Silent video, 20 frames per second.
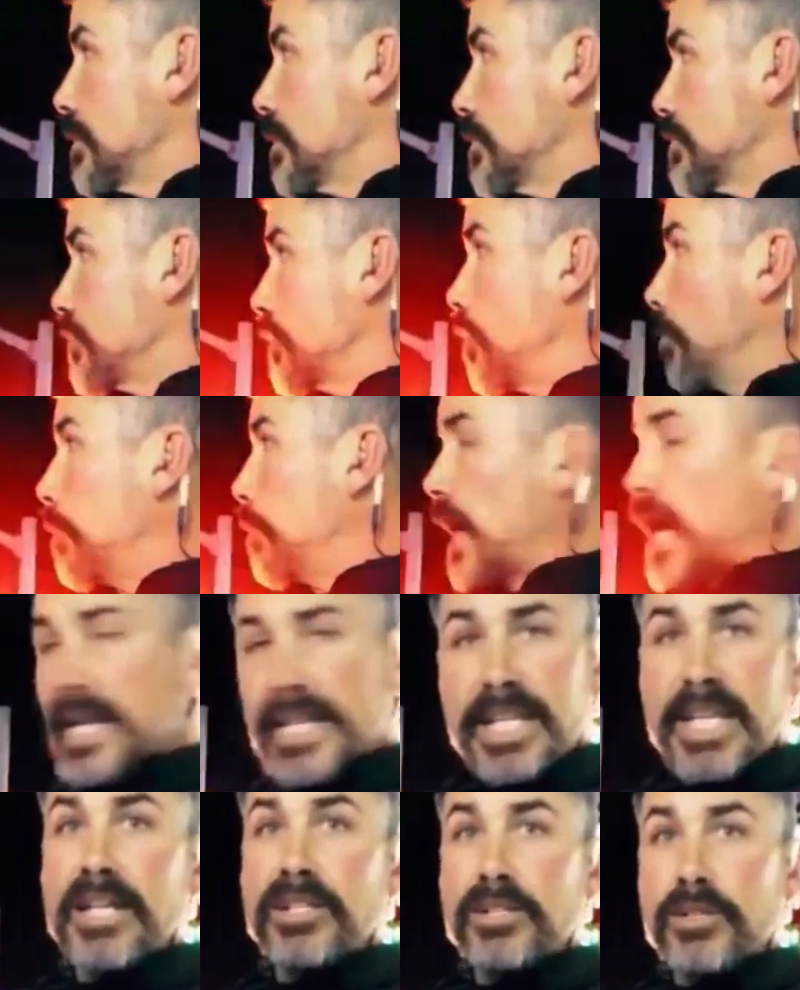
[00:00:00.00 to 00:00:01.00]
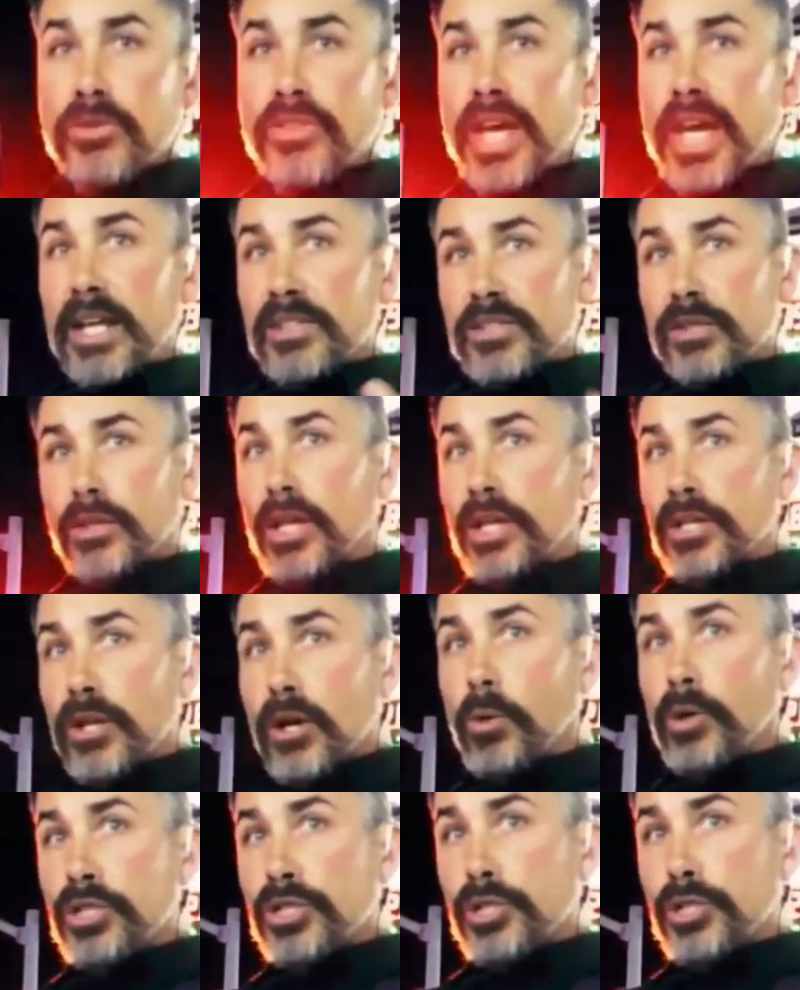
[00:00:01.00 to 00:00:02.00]
So I can't do that until I know
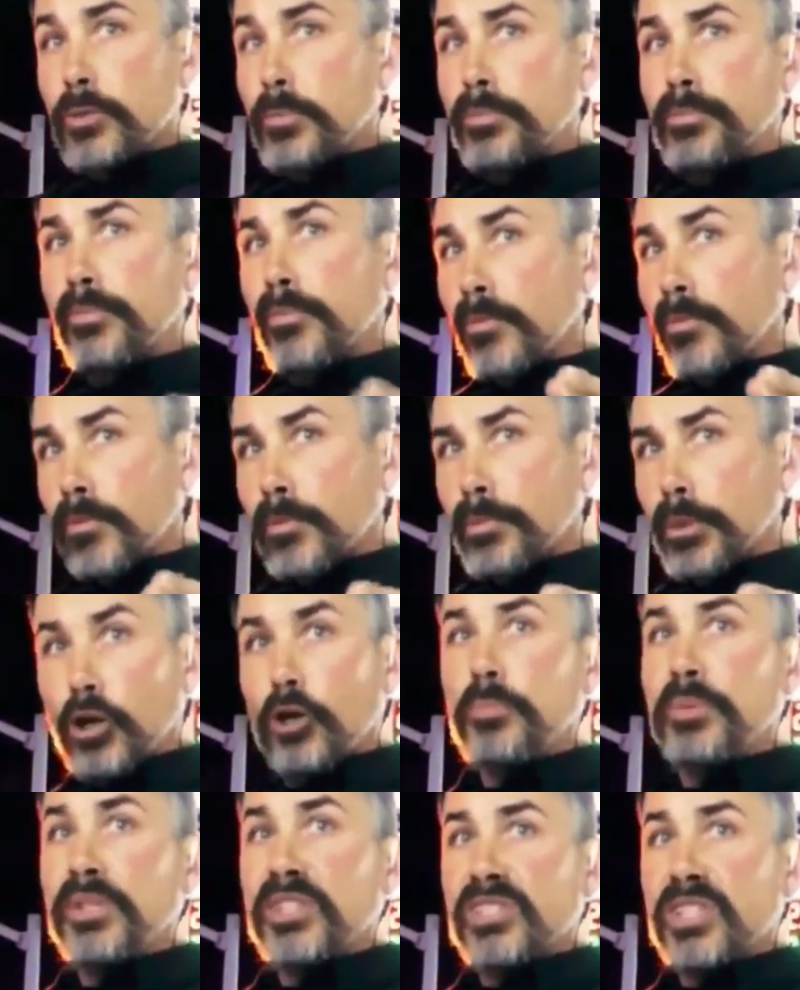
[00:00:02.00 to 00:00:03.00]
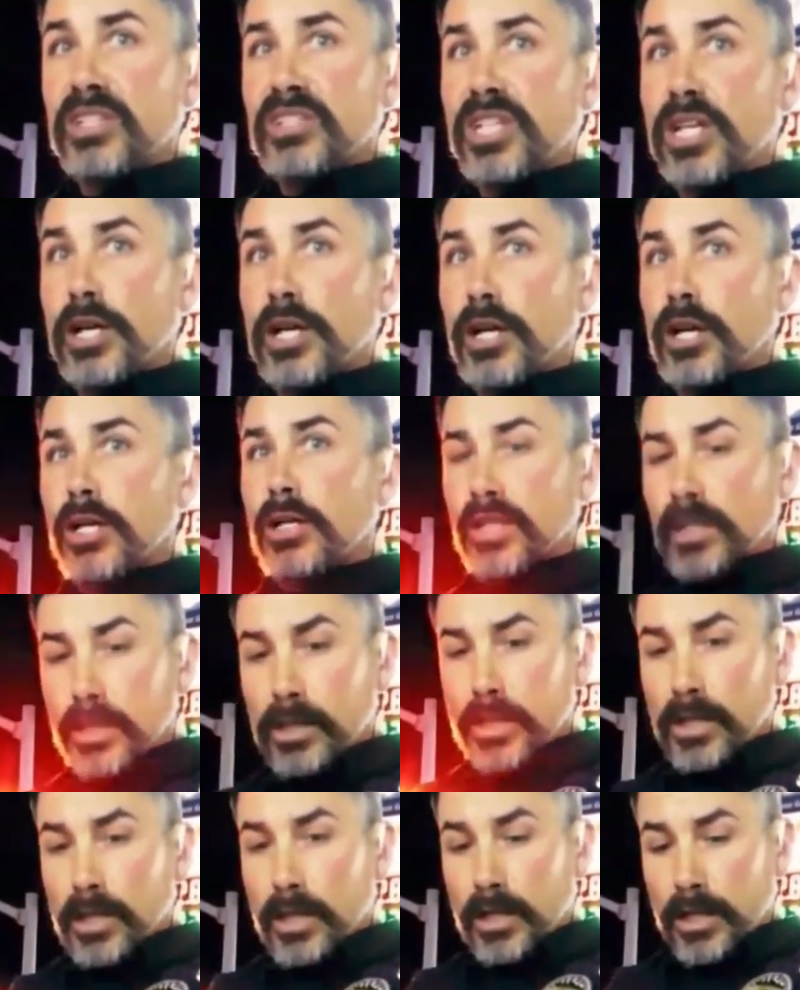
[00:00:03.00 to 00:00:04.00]
what your purpose is here.
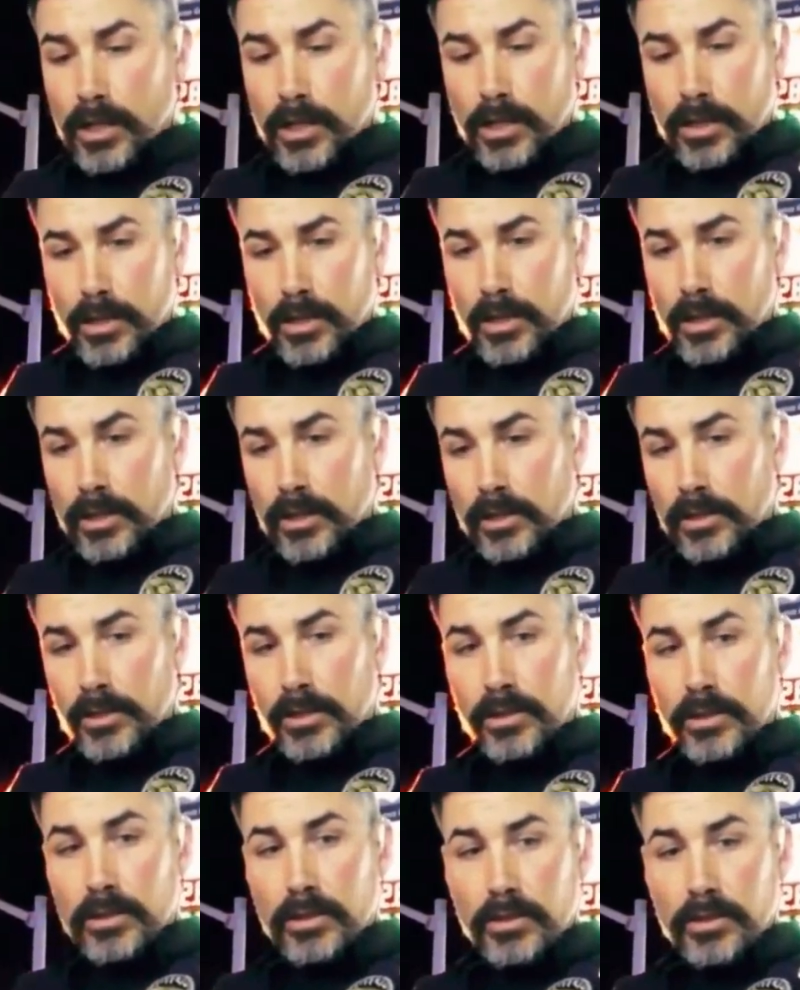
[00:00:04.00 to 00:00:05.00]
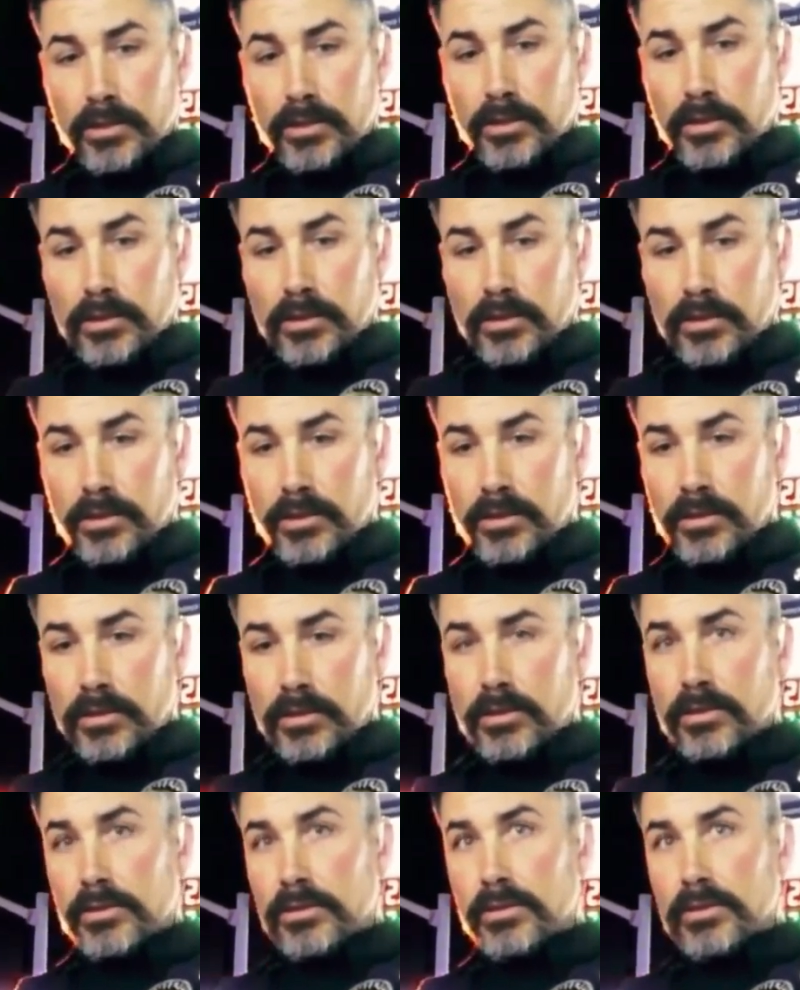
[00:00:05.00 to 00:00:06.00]
I'm filming. What do I look
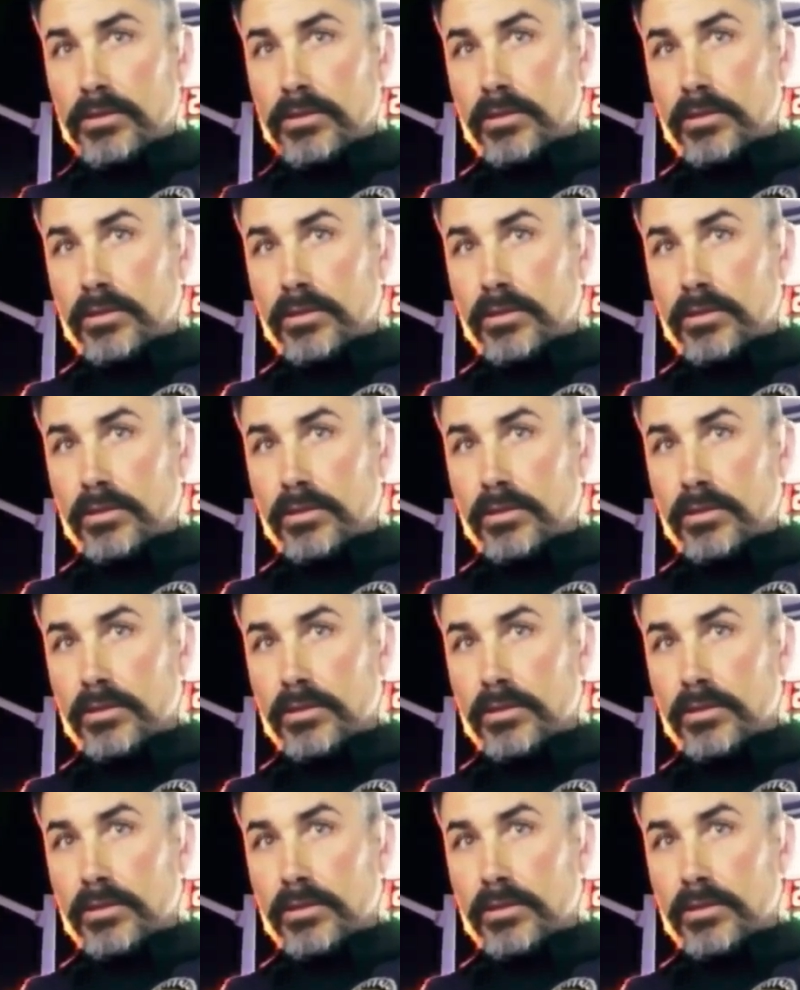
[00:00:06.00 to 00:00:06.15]
like?